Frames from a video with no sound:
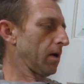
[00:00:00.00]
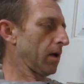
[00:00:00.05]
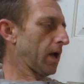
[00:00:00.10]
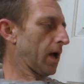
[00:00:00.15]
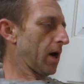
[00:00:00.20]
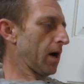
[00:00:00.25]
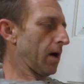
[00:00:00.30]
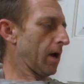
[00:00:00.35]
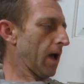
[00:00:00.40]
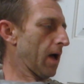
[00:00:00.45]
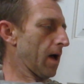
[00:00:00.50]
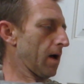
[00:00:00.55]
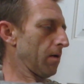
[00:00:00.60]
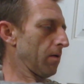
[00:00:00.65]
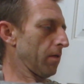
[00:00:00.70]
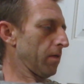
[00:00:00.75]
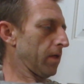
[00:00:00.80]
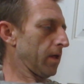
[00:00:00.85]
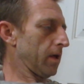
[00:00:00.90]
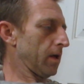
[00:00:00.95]
carry
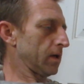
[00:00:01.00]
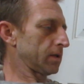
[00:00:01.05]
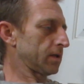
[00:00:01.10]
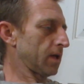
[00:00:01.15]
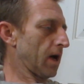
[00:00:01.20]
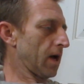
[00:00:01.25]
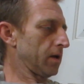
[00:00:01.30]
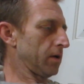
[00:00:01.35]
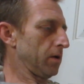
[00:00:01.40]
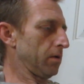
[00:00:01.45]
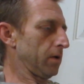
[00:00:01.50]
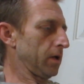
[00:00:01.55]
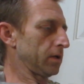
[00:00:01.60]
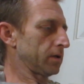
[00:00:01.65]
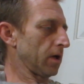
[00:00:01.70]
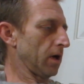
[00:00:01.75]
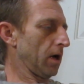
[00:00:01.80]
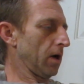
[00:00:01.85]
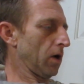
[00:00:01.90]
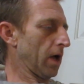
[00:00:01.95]
out the assigned
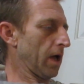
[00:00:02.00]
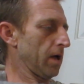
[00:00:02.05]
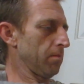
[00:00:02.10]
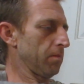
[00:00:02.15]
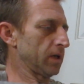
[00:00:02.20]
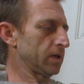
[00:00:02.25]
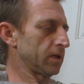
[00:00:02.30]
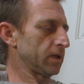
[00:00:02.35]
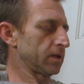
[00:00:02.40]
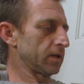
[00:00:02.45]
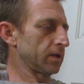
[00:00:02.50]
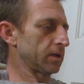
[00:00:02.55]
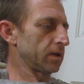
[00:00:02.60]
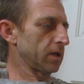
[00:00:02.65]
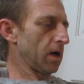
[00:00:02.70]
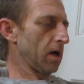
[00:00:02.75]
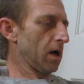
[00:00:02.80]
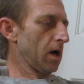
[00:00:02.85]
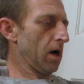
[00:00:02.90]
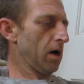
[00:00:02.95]
duties and businesses
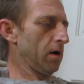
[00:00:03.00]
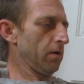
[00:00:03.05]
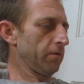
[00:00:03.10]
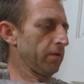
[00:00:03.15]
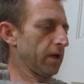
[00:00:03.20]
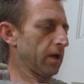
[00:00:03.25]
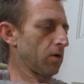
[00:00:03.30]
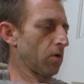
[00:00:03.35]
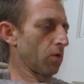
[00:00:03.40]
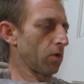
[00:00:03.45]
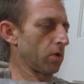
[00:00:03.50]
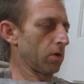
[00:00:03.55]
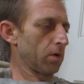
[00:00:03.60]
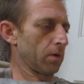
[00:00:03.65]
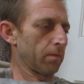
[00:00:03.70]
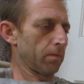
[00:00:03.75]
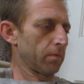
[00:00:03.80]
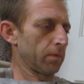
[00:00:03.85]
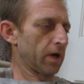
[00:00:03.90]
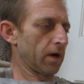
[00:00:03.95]
of the court
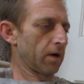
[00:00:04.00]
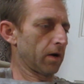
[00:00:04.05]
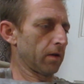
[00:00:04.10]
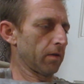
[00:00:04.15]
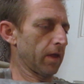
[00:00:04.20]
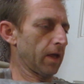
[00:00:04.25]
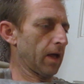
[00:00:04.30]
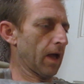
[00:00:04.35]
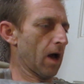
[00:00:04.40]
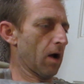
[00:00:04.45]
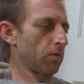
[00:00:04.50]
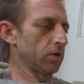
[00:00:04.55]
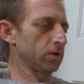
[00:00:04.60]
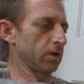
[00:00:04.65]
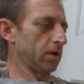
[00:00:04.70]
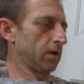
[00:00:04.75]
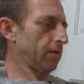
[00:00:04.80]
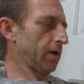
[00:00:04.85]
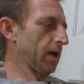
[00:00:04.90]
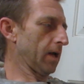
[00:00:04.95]
during the hours
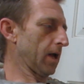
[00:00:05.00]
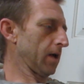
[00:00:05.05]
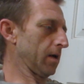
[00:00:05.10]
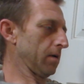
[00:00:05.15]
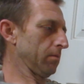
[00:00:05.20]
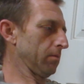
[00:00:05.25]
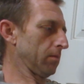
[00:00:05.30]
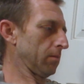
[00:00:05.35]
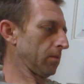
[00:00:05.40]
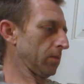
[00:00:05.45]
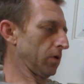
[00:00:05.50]
of 8 a.m.